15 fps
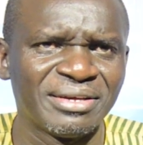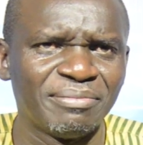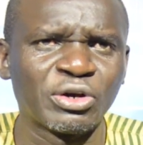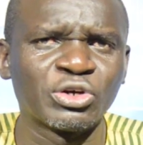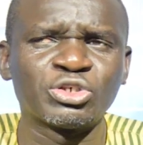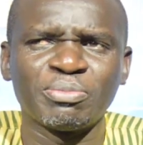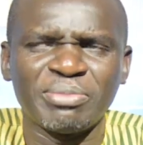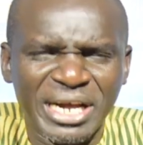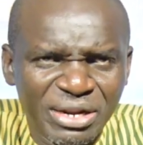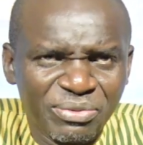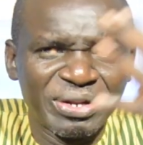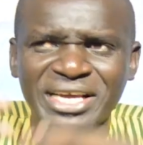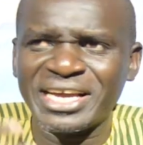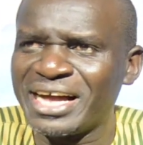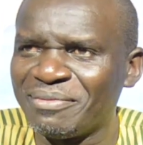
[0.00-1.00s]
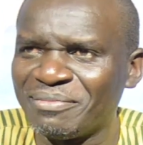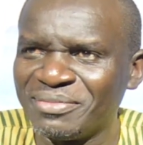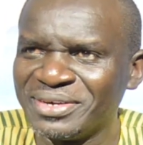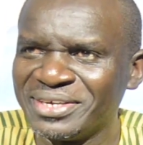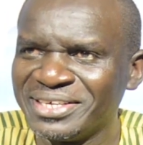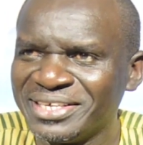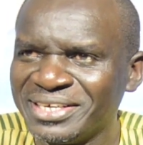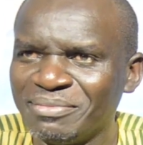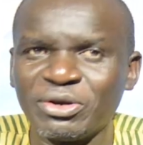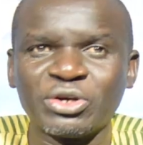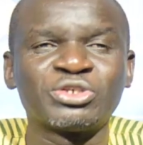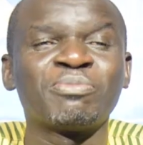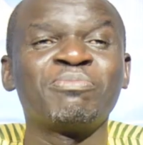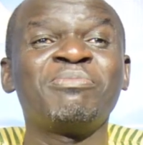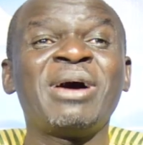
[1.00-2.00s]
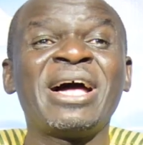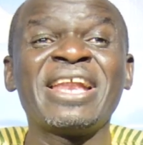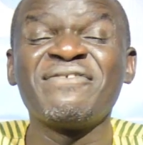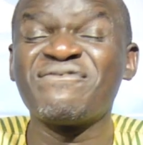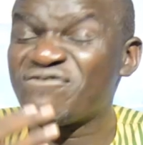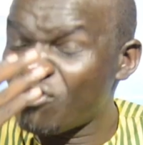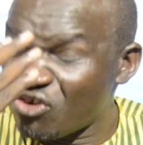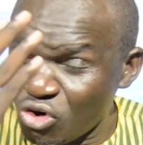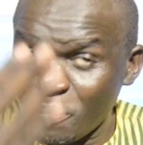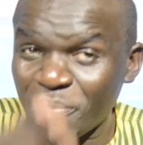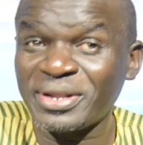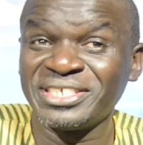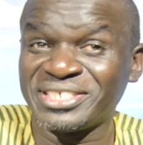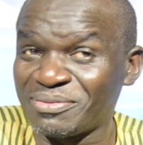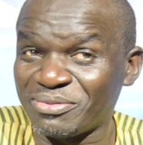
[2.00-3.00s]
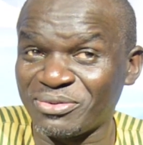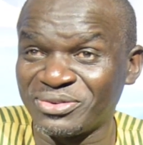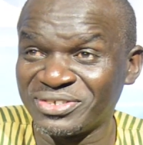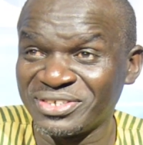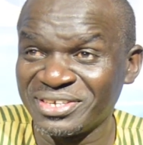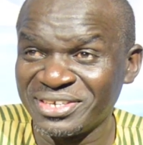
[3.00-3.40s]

Because money will come. Because money follow principles.